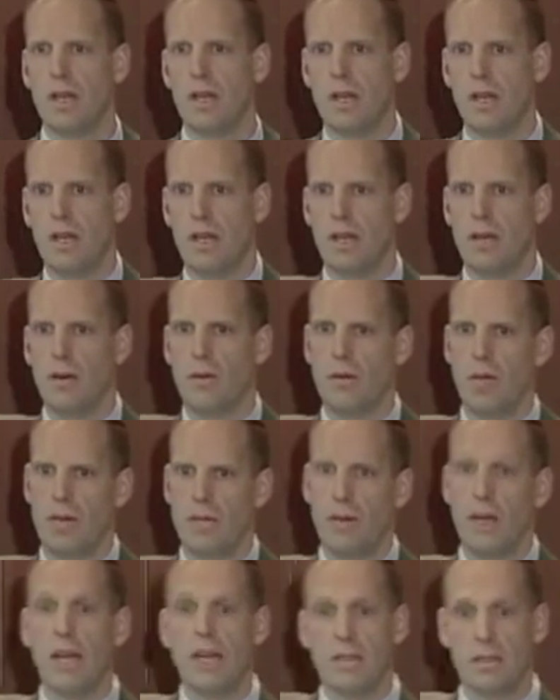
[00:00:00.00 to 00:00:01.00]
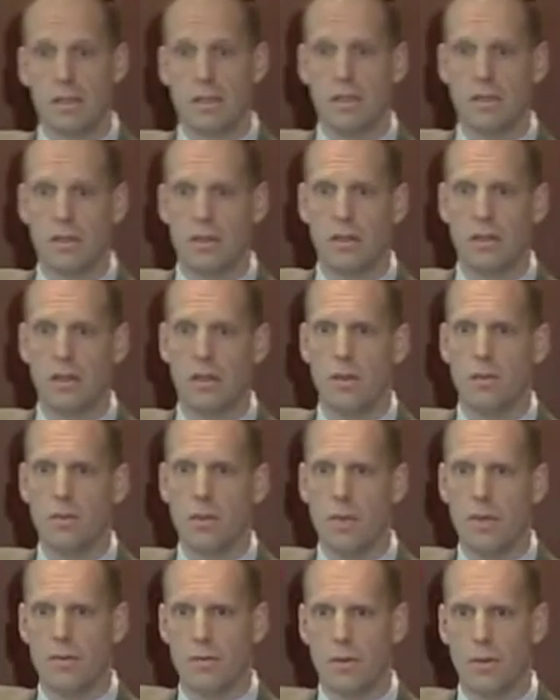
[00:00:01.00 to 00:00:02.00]
and I don't have nexus,
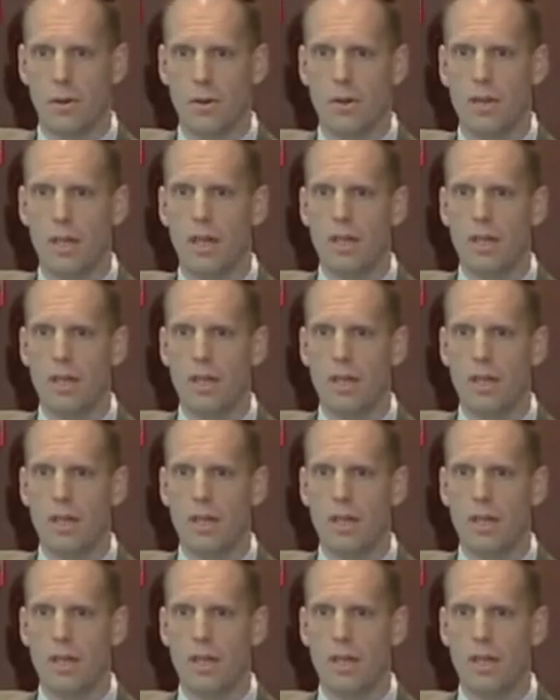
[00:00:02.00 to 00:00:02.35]
arguably, for